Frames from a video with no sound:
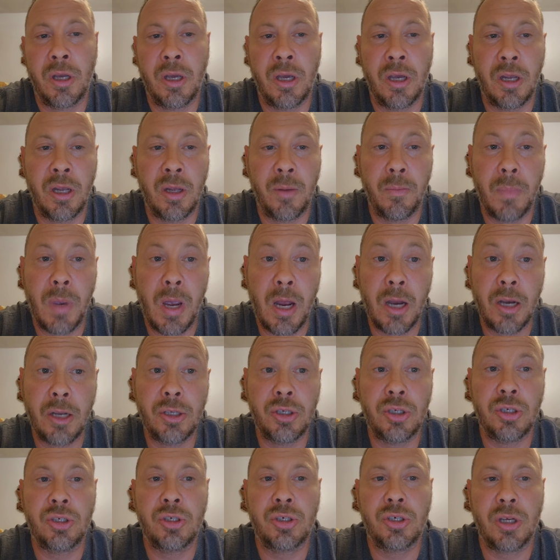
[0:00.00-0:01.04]
and
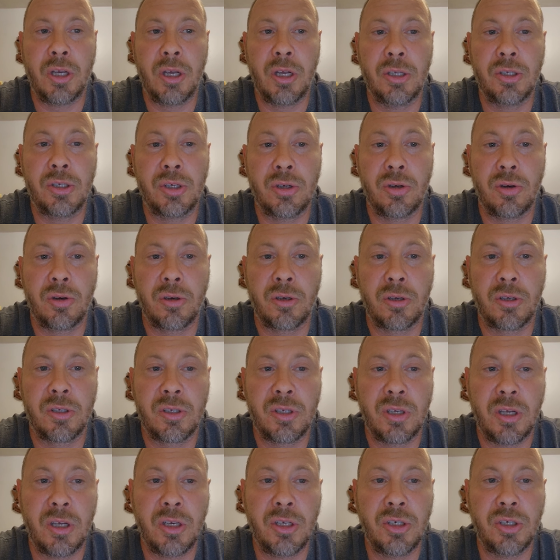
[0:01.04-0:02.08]
managing change in
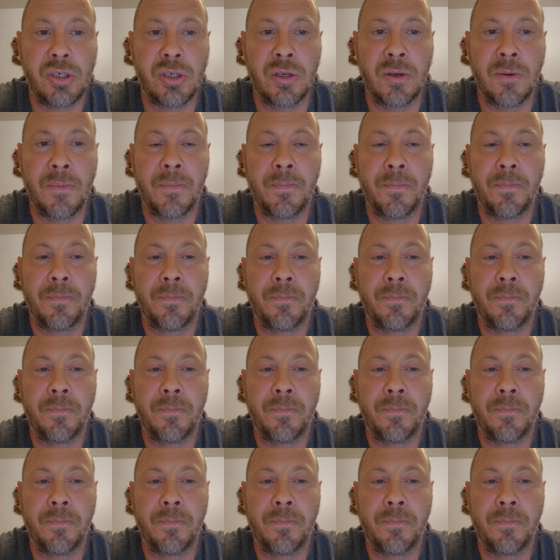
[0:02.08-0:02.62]
organization.